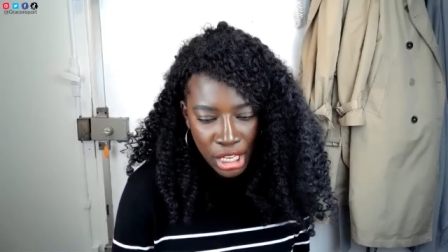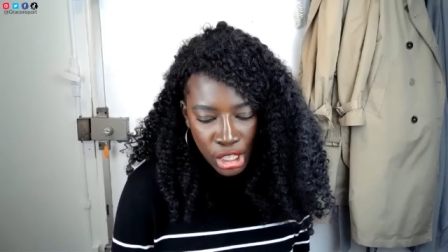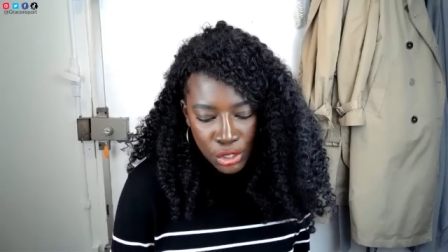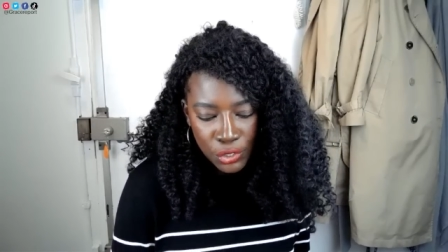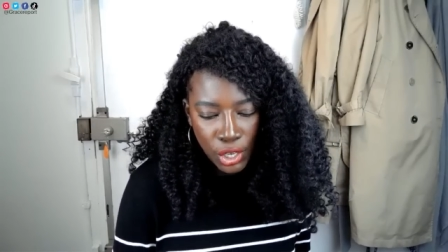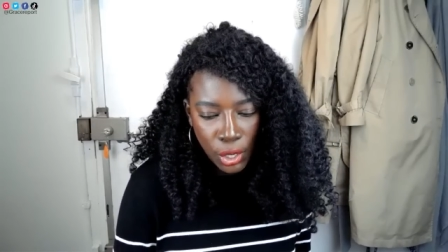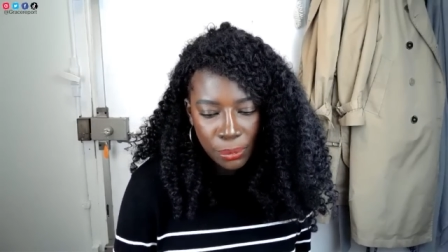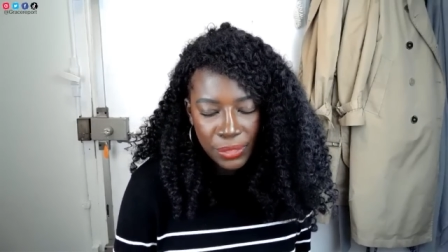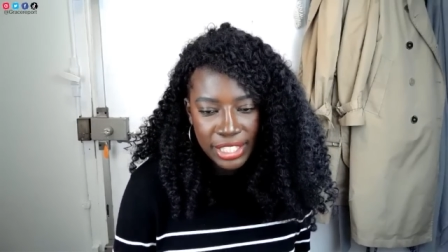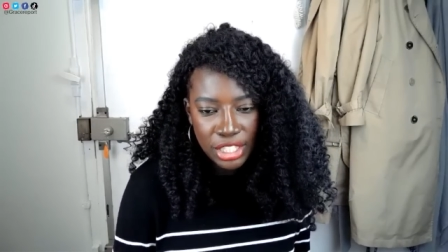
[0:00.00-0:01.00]
So
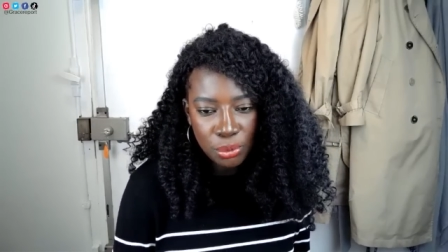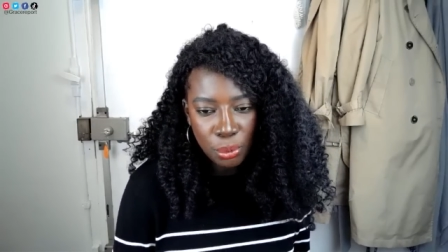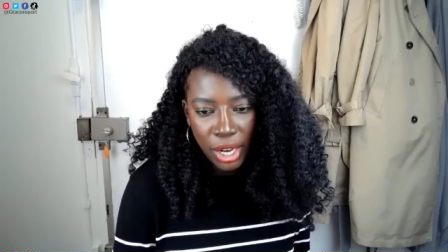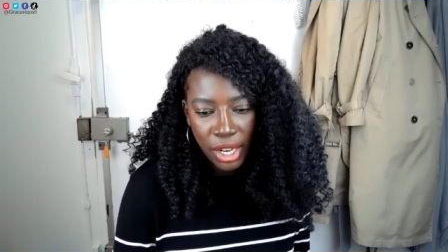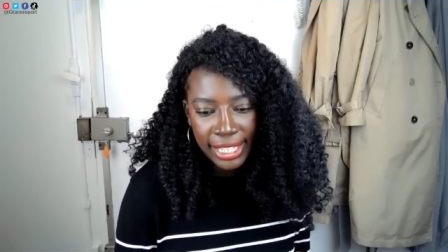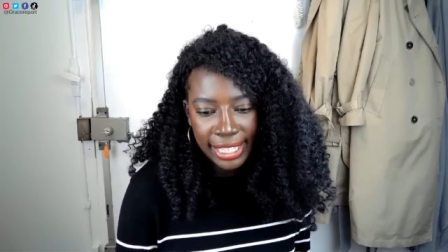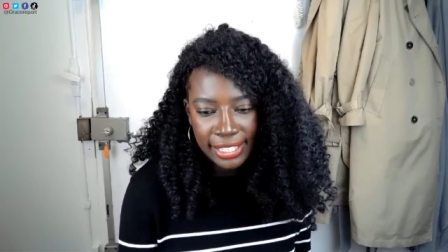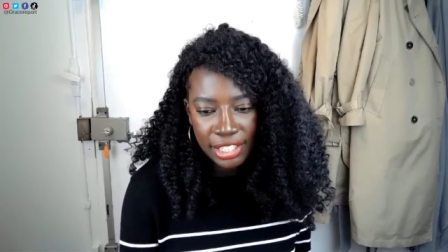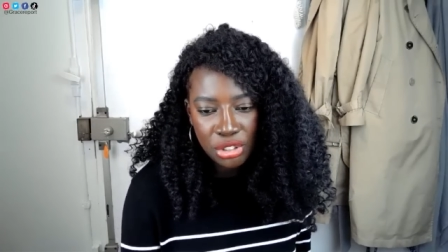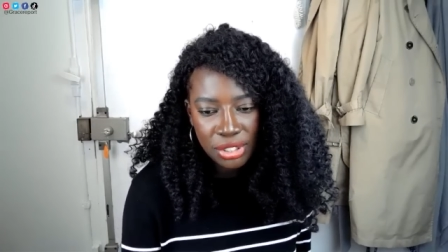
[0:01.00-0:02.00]
this is where he
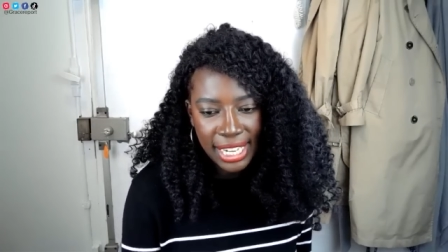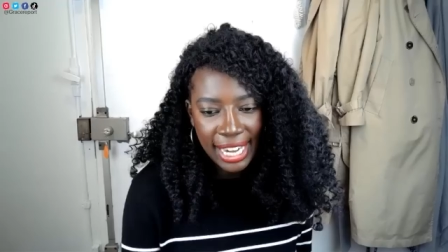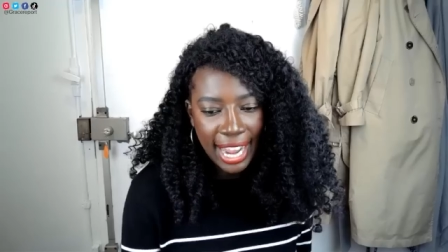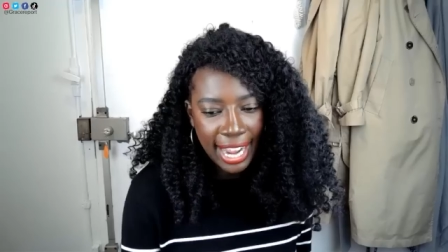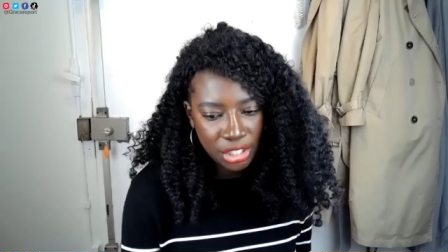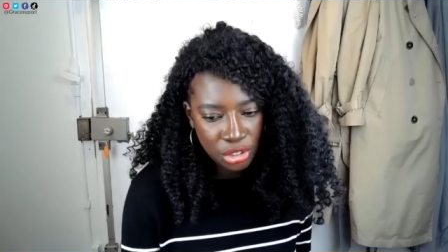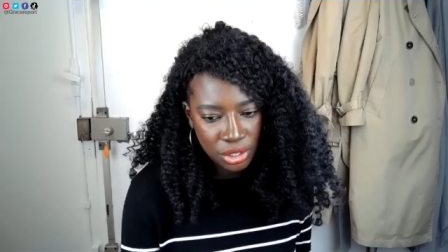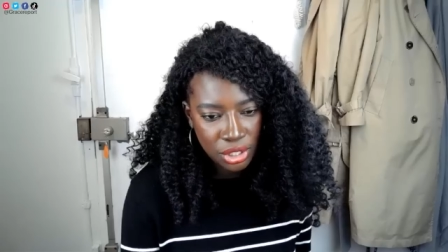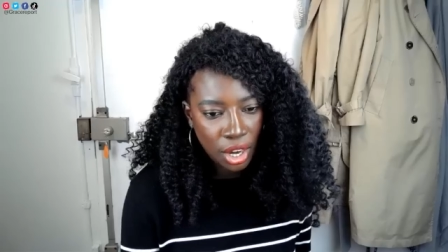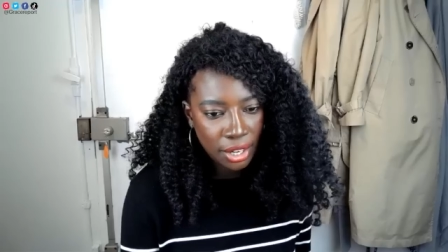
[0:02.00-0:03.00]
continues to get extra
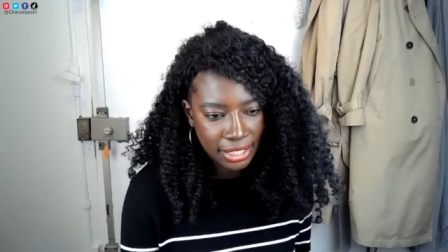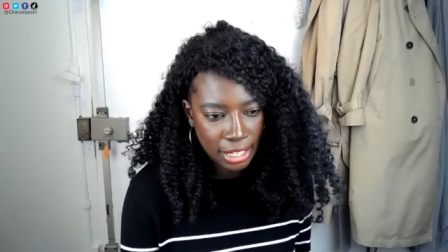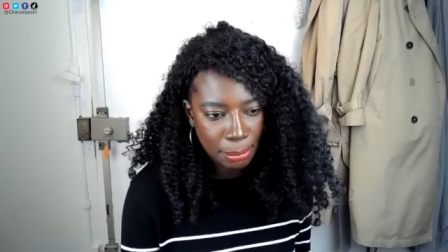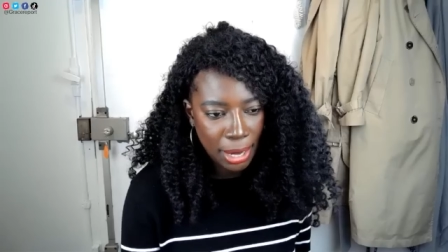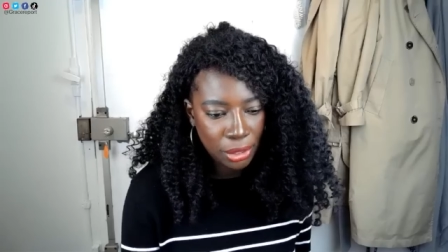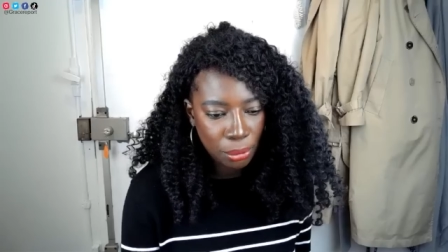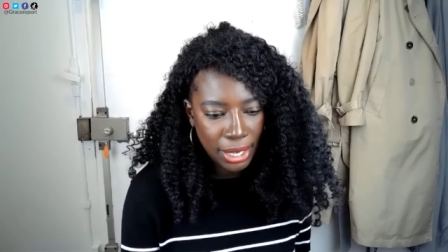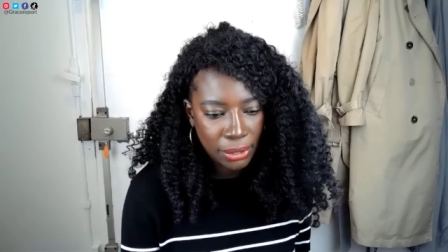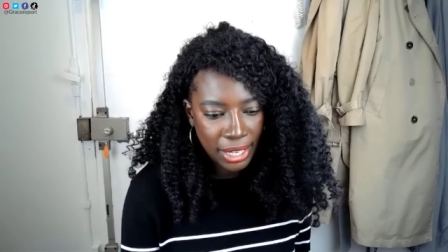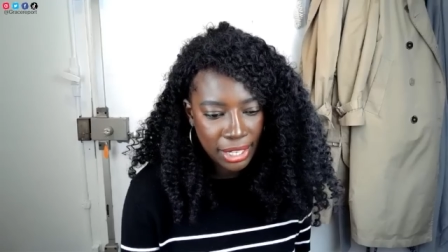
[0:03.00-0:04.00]
toxic, by the way.
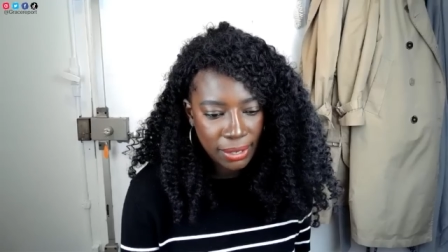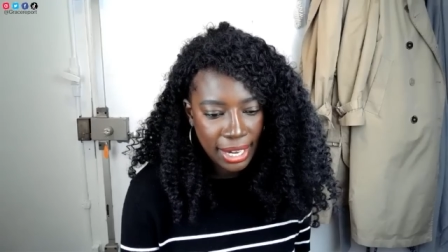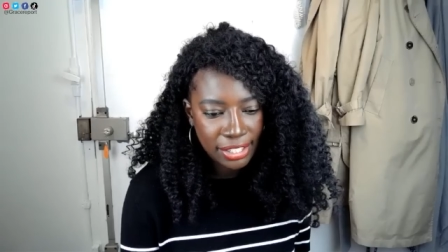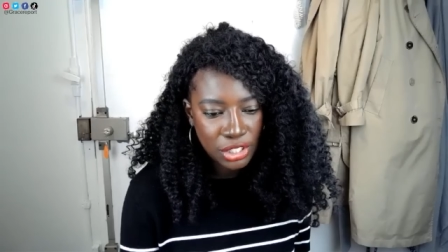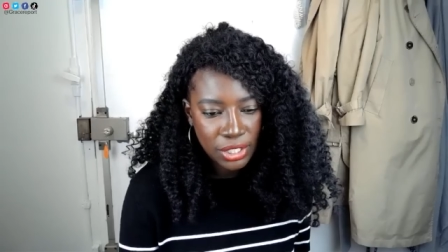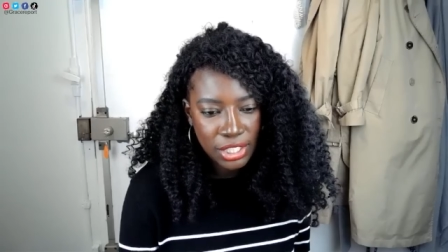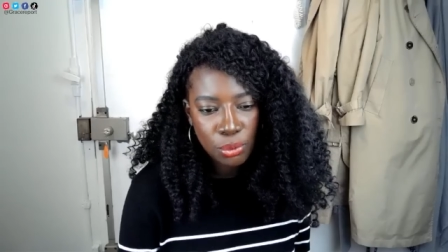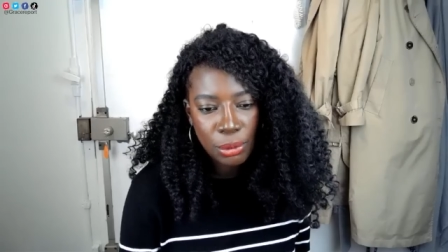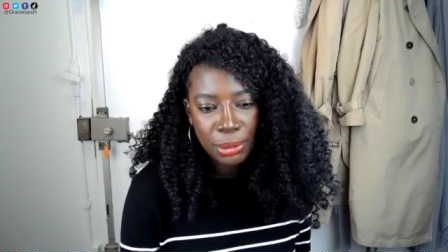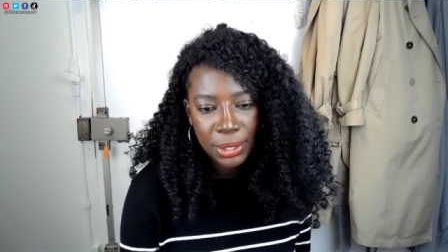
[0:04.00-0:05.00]
Okay, you guys. So this is
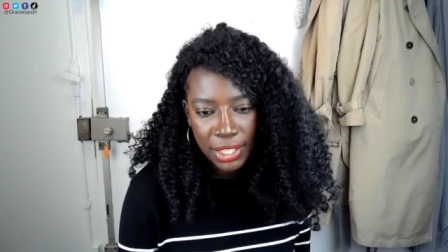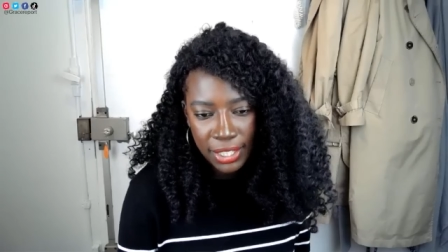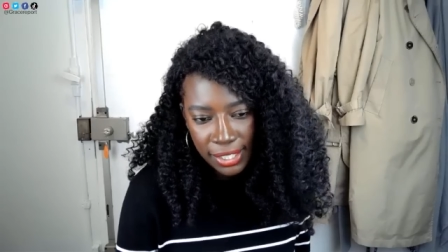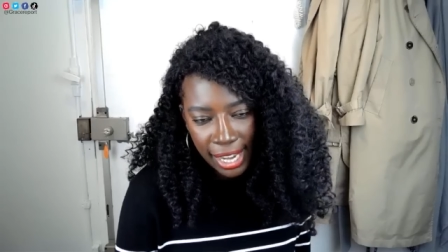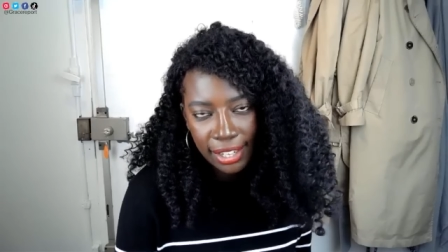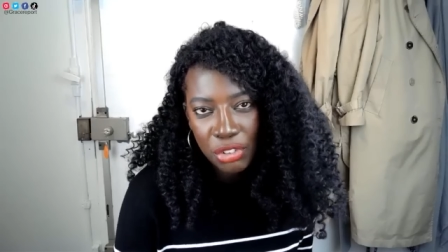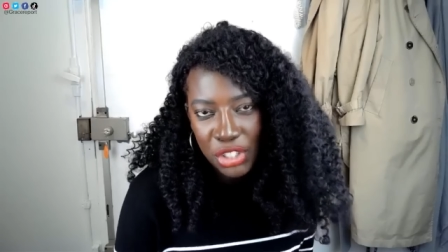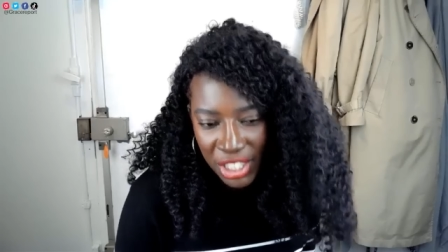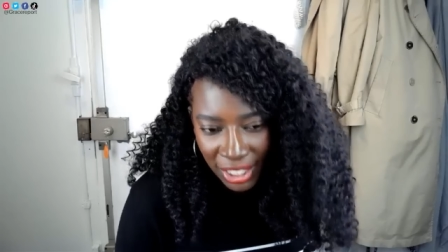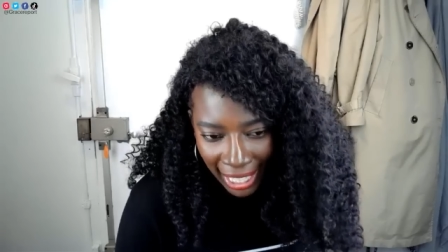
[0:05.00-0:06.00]
one million and ten, if you're
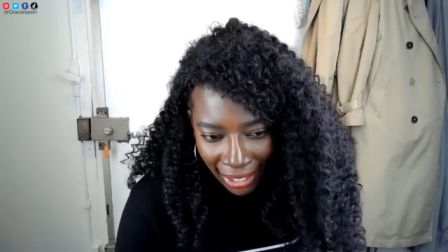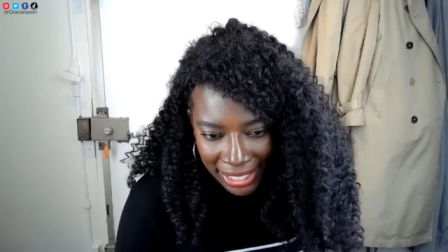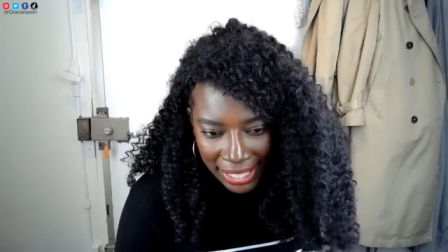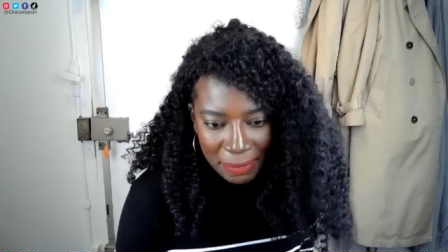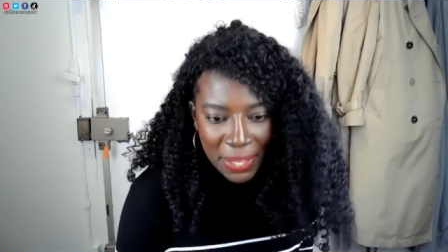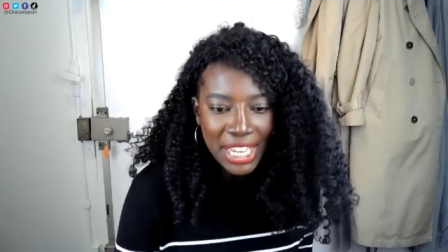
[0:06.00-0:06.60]
still counting.